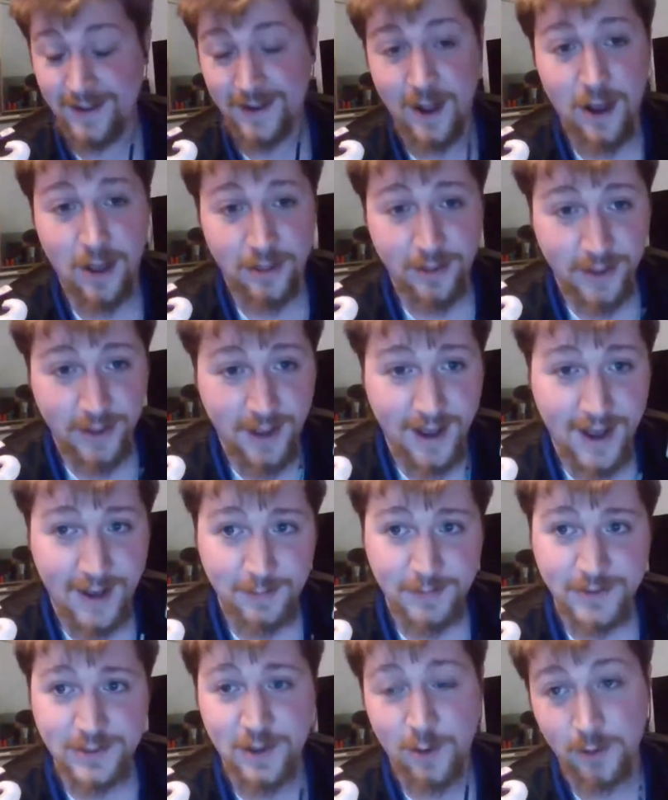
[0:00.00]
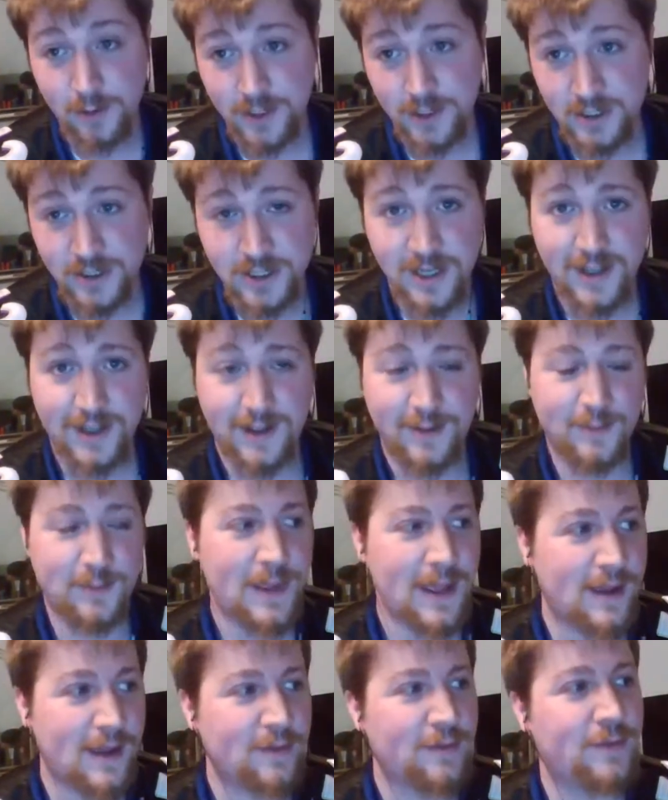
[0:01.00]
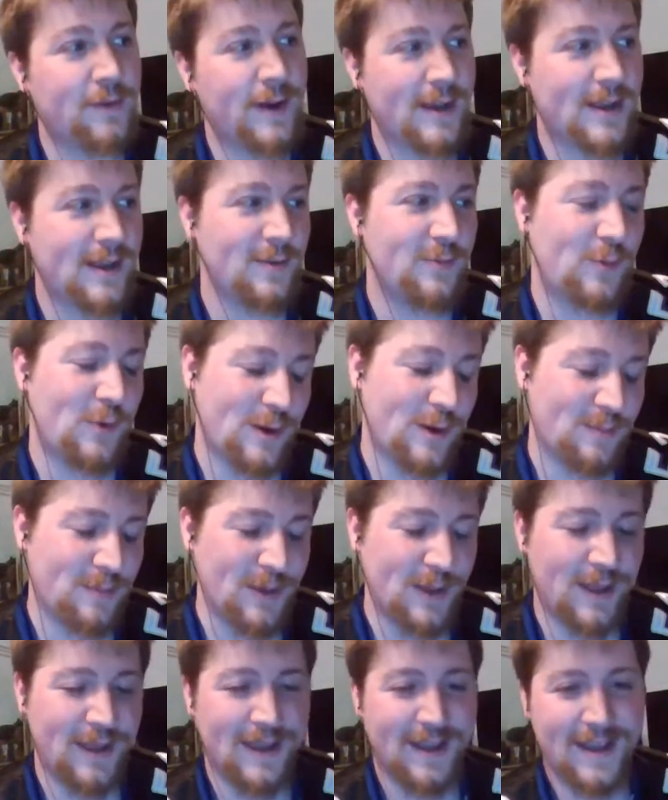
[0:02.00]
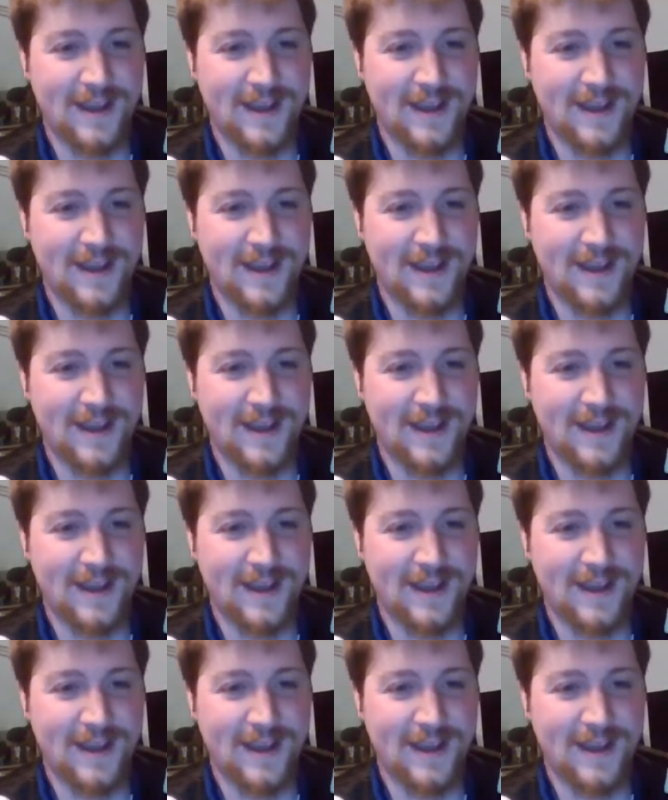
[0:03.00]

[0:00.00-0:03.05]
Call the cops. Holy shit. Big fucking whoop.